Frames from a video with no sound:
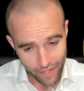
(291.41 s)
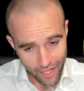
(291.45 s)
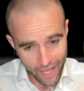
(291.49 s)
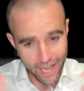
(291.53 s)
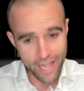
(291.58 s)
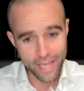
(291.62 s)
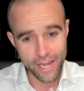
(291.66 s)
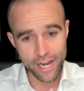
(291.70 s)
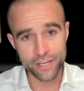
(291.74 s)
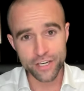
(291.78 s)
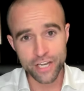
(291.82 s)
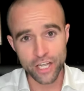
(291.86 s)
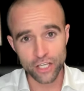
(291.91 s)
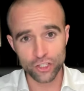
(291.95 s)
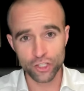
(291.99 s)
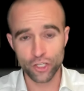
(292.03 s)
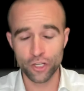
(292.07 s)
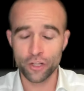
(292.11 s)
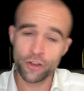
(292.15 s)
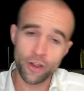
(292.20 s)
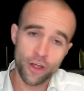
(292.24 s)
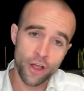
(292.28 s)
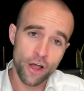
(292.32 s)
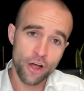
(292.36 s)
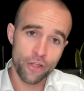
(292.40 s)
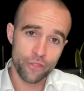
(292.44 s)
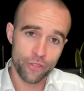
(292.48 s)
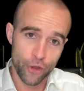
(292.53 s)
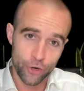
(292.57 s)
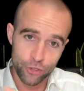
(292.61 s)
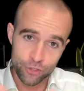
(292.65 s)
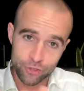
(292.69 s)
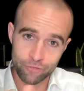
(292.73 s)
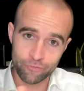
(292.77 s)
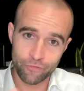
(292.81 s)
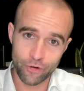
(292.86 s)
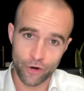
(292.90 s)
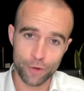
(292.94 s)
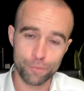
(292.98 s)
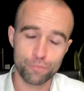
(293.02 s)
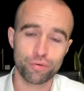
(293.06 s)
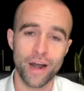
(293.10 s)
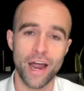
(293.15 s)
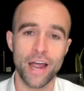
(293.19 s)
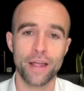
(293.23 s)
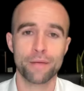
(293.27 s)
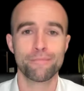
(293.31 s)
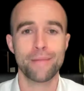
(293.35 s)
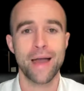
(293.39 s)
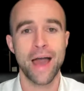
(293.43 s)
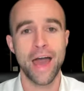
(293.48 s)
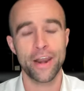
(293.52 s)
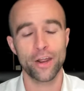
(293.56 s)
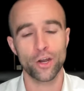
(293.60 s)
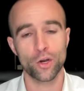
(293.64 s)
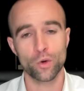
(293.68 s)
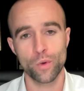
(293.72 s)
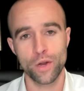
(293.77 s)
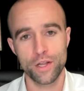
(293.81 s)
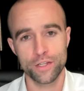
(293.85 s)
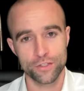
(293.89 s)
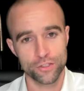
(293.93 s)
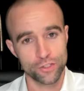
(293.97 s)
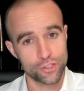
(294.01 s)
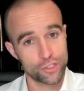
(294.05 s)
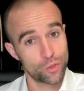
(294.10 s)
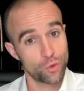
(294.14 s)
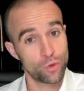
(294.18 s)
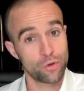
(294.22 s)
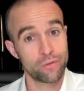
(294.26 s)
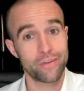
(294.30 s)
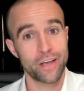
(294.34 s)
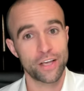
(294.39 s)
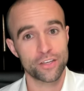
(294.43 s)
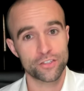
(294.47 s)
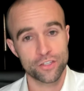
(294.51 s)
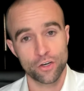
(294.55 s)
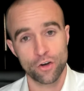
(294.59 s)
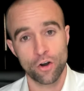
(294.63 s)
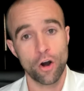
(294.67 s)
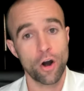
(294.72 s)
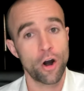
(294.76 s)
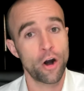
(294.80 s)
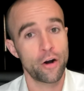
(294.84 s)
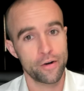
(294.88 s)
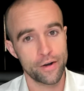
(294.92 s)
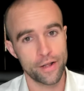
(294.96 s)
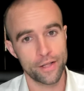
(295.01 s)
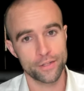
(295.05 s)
in addition, there's some very pragmatic reasons to invest in art.